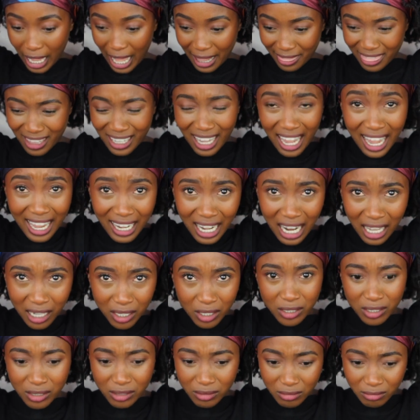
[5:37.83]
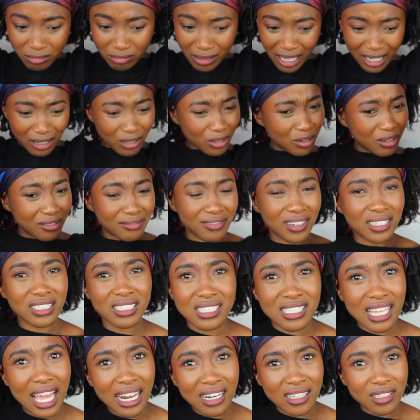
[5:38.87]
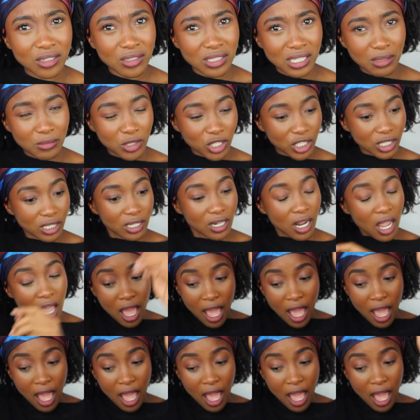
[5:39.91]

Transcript: I think I had like a, I don't know, fucking salad or some shit.